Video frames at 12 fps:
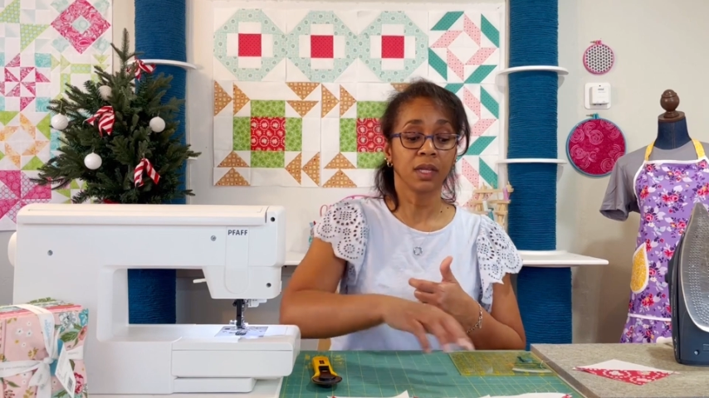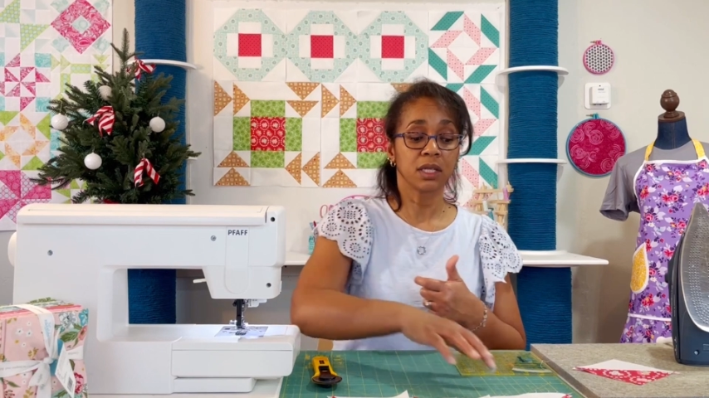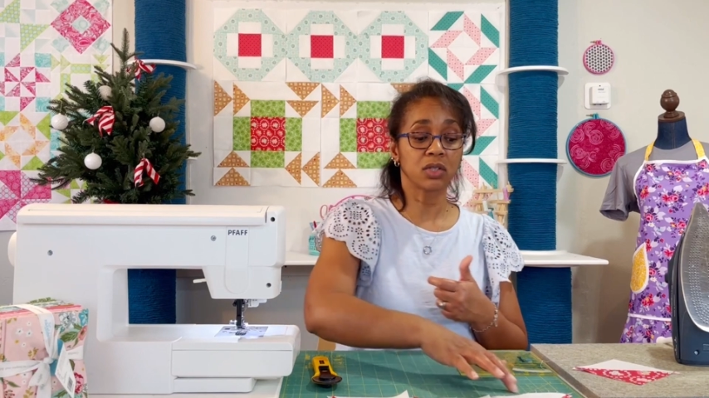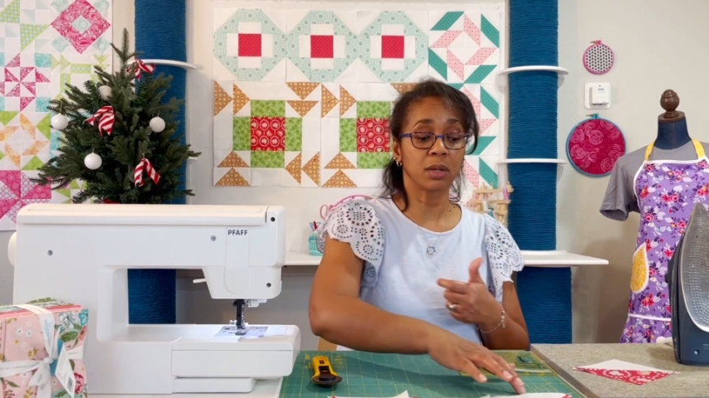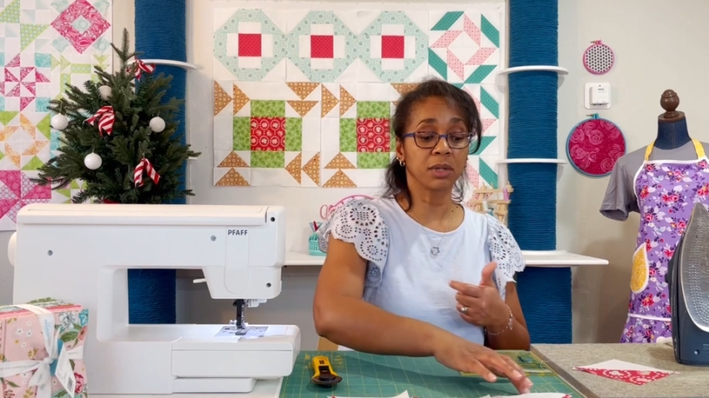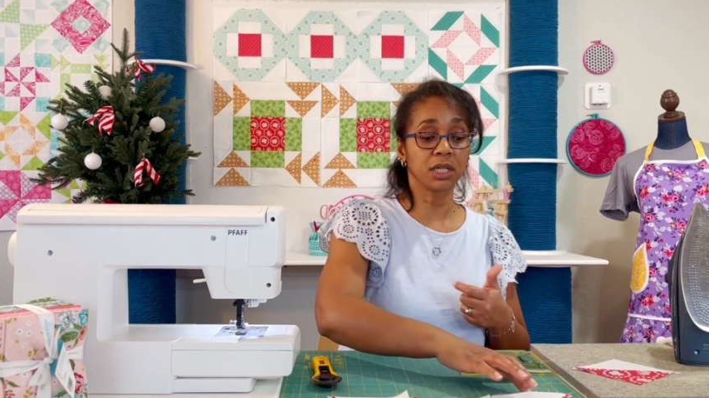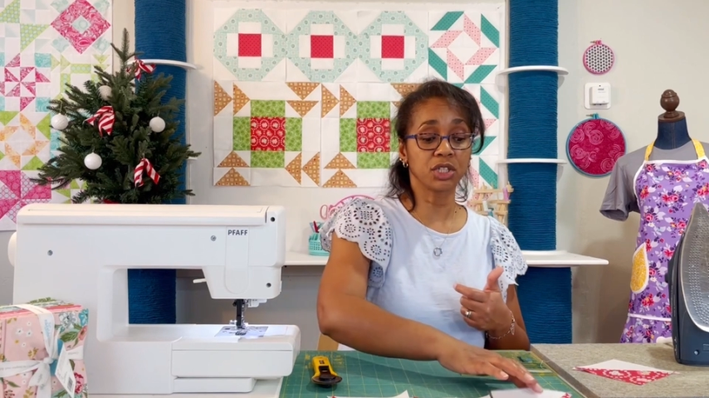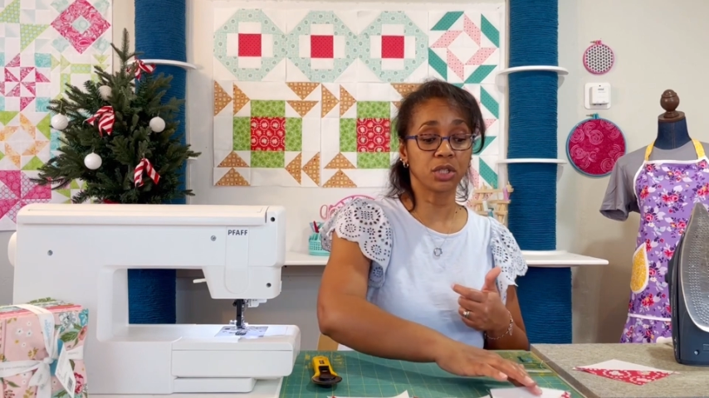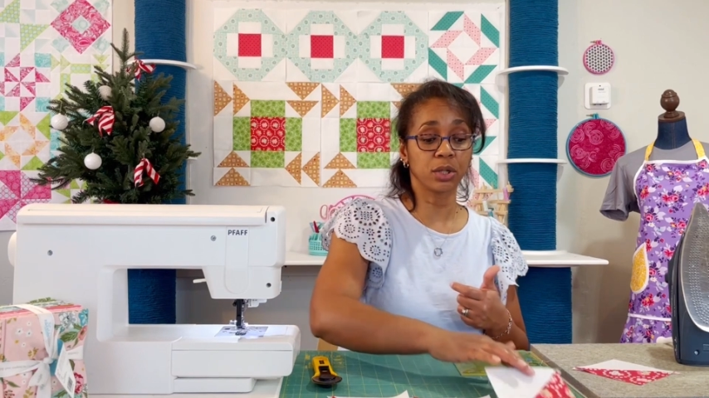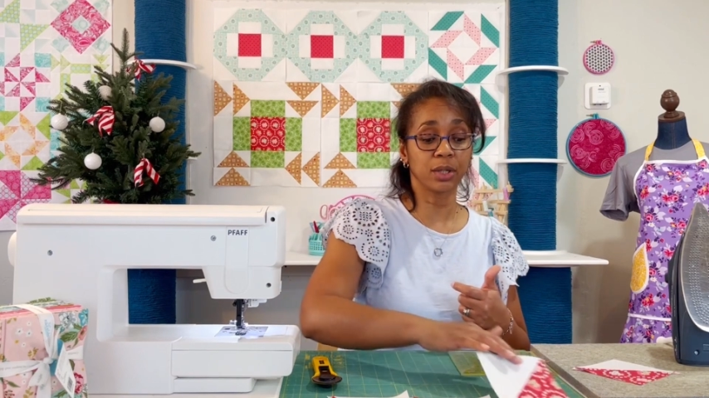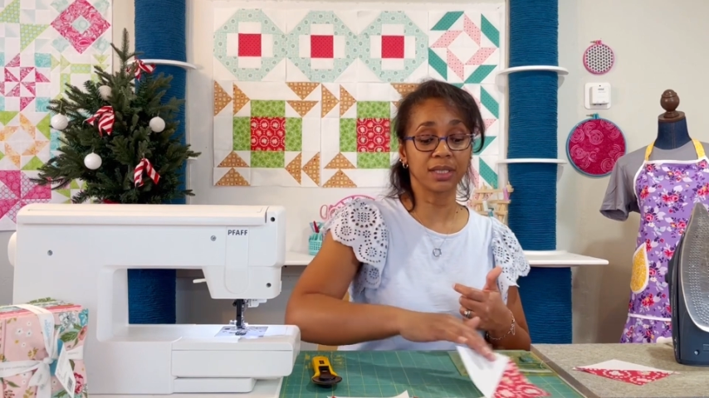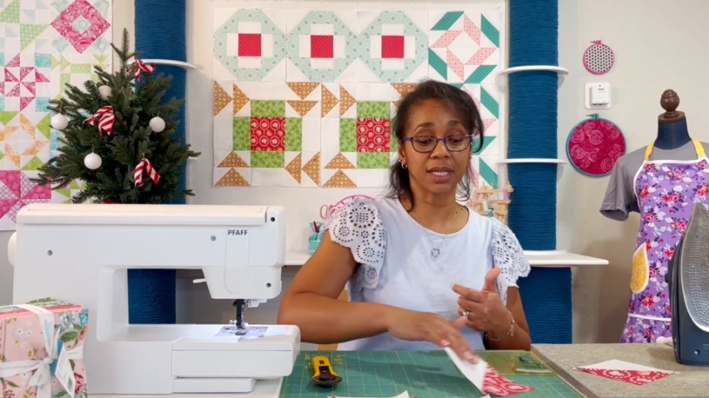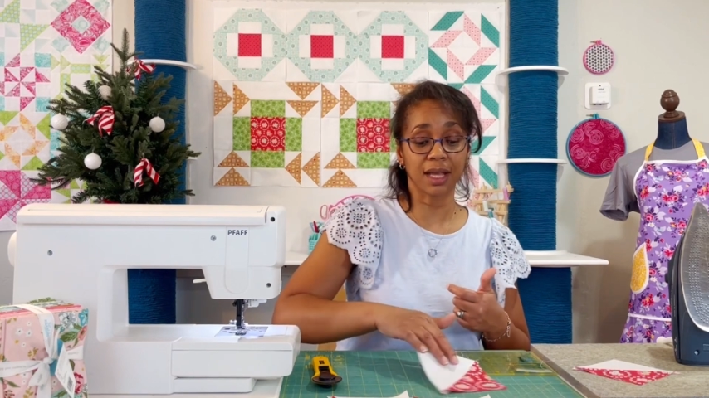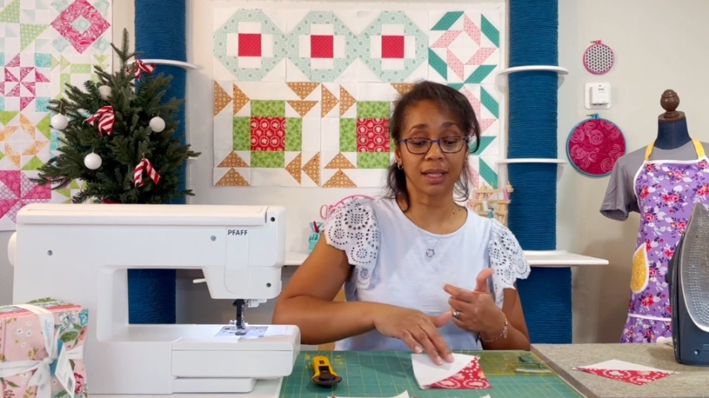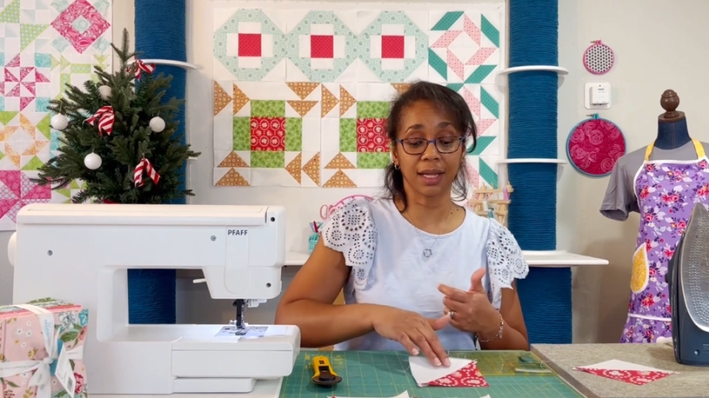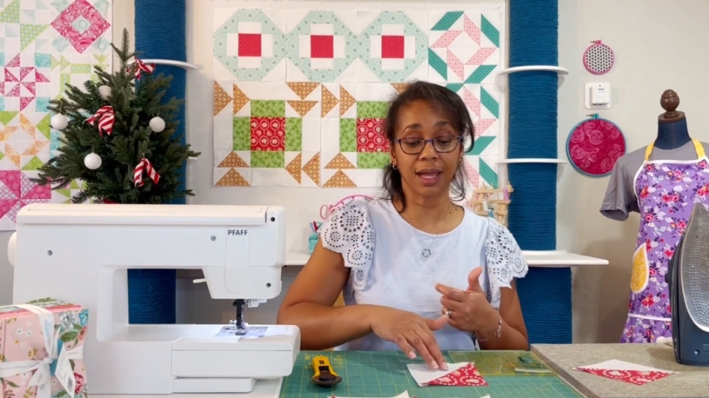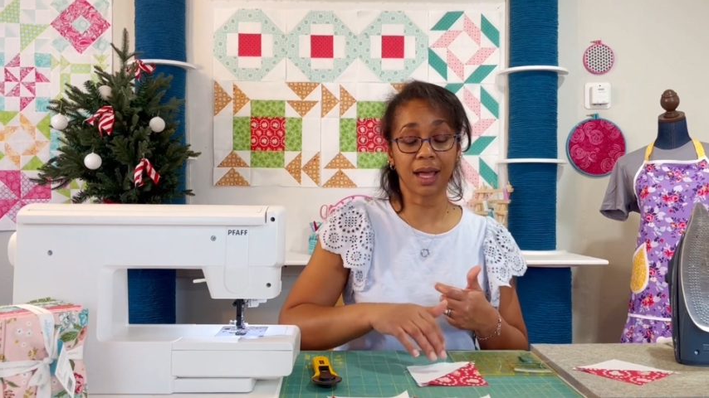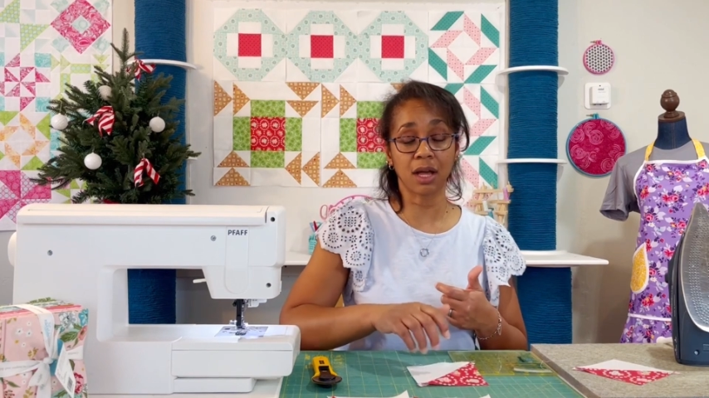So I'm going to show you
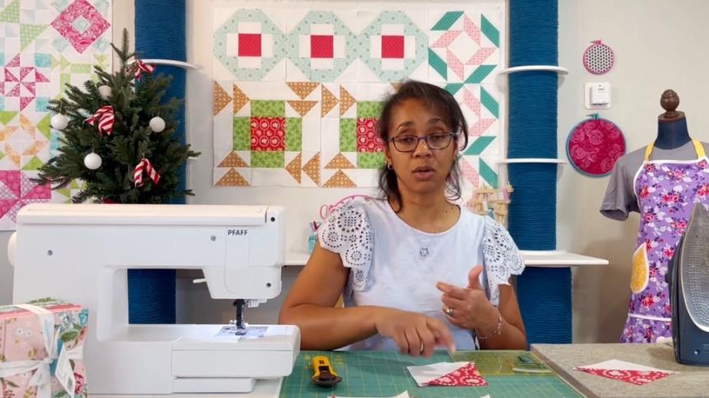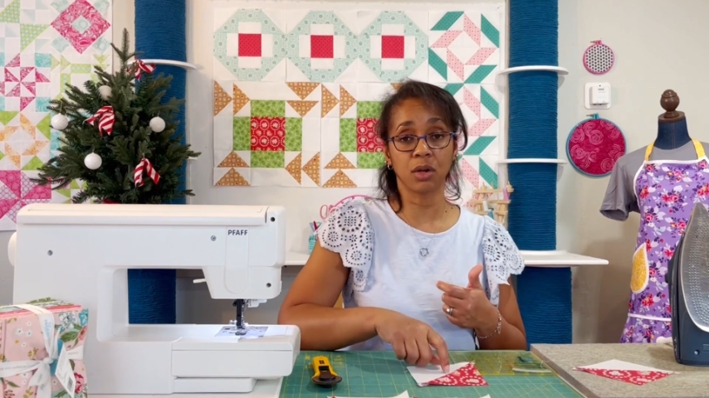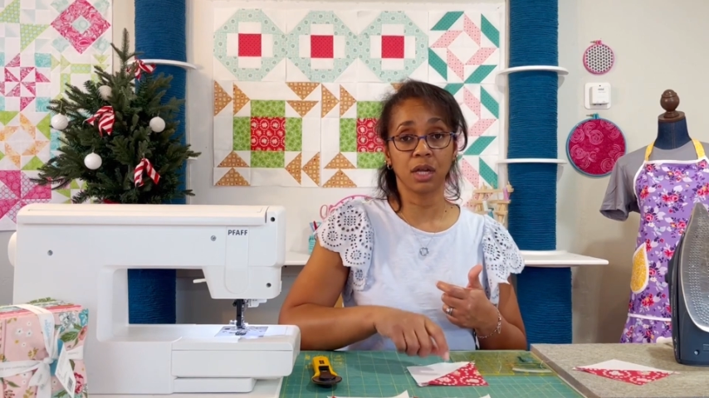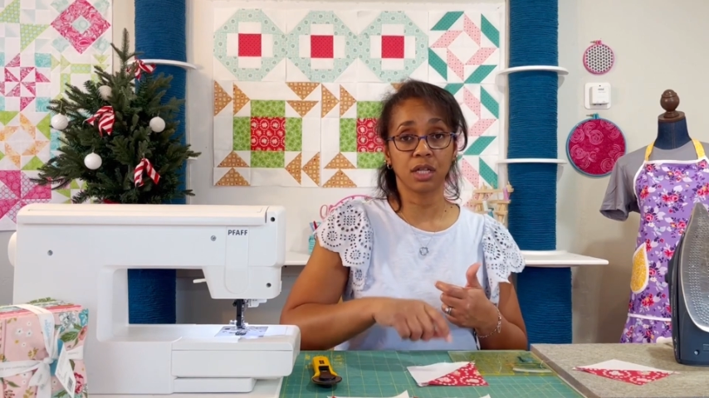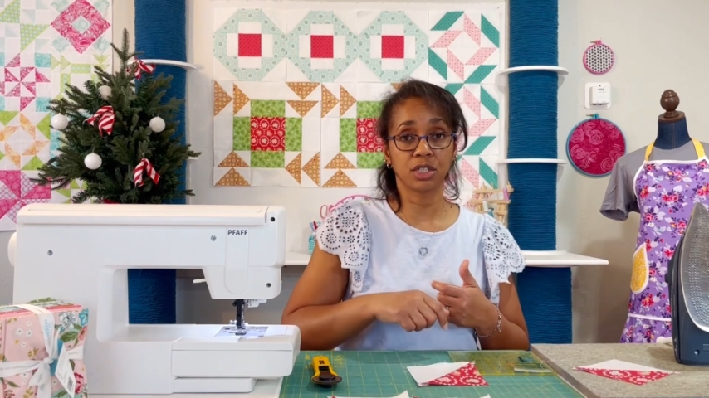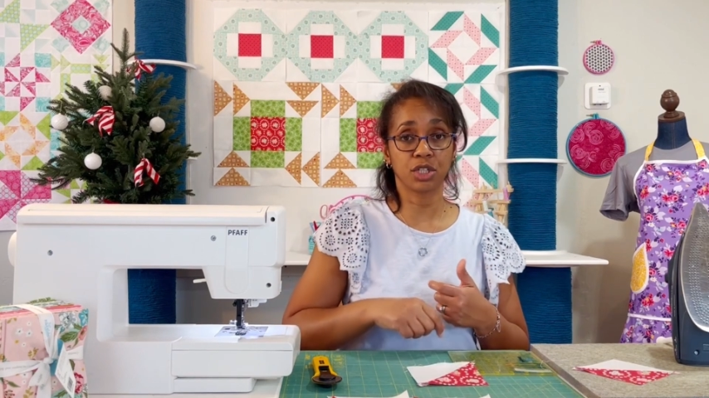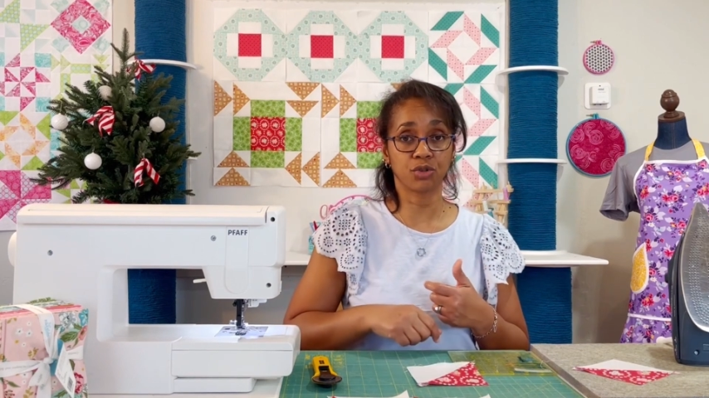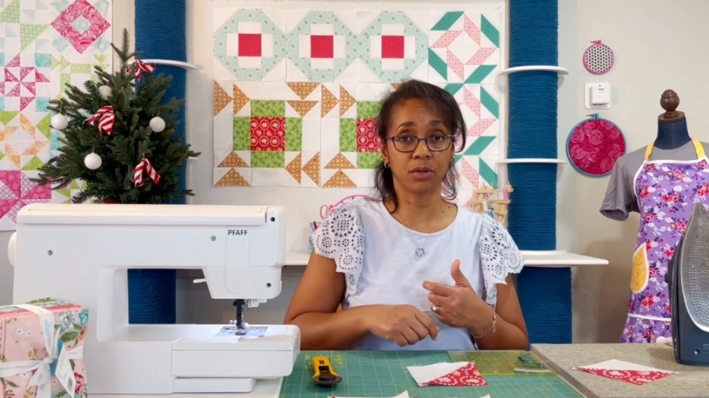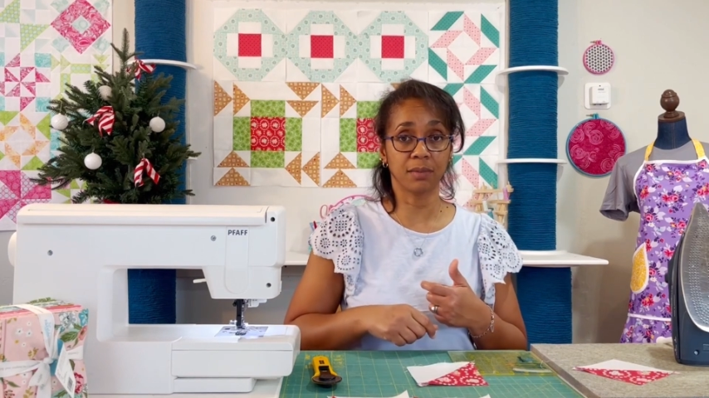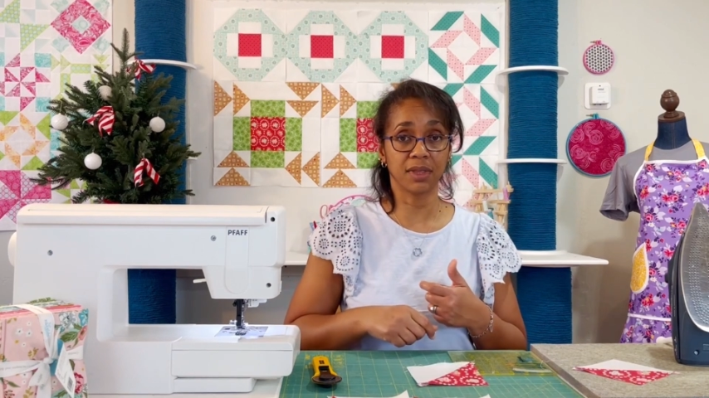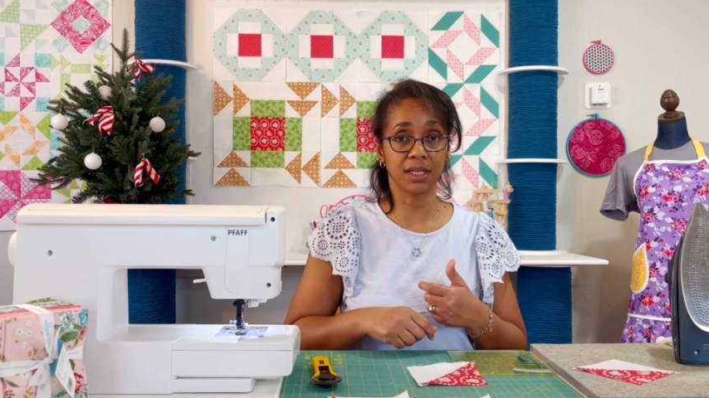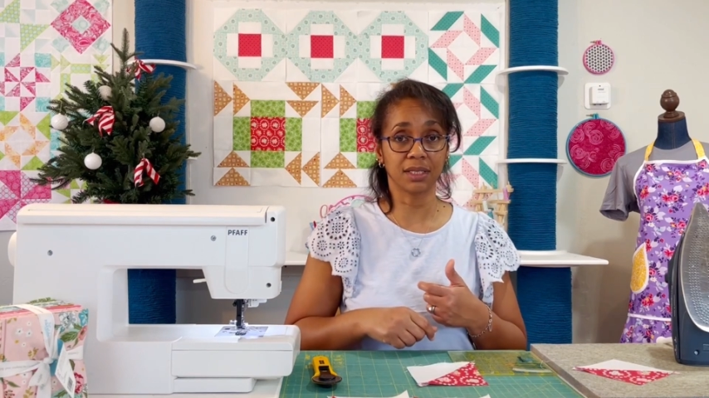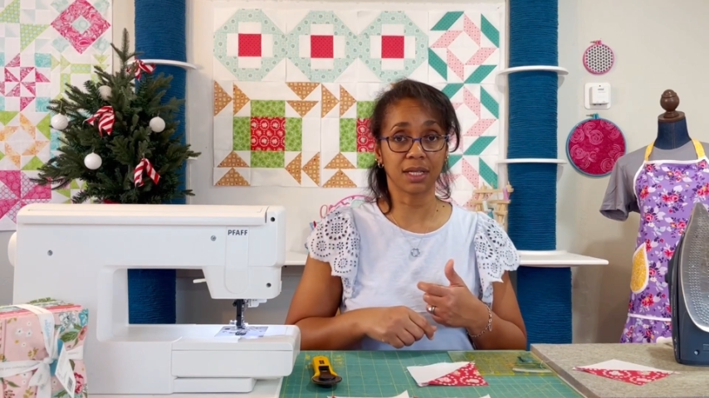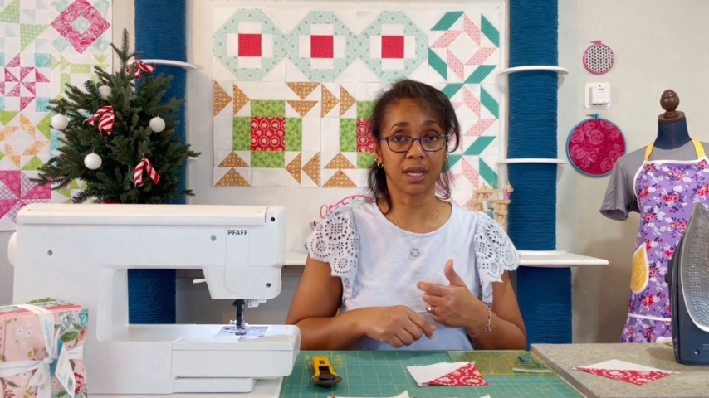exactly how to trim these